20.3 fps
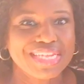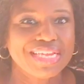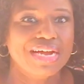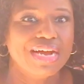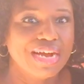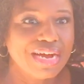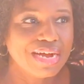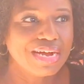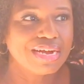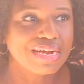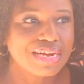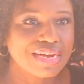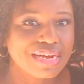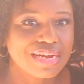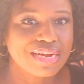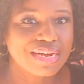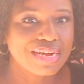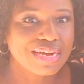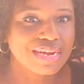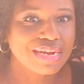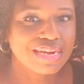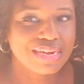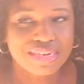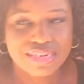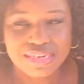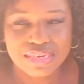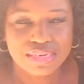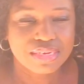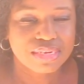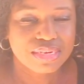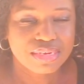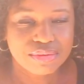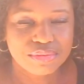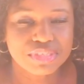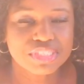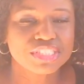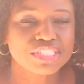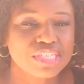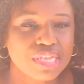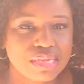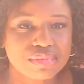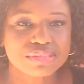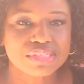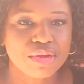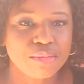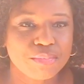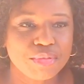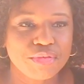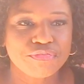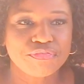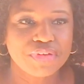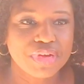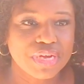young. We just thought it was going to be